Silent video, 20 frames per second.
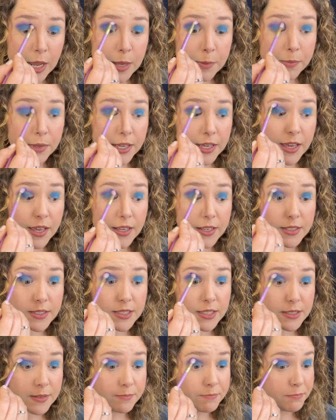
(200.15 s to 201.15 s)

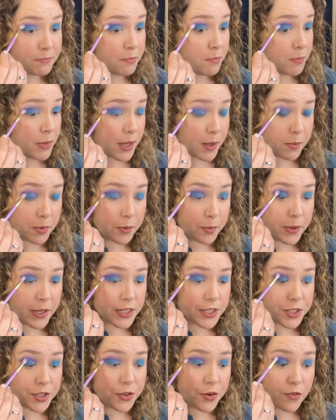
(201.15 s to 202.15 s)
because people
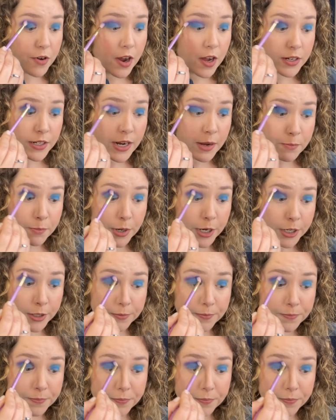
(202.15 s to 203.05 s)
picked the wrong number.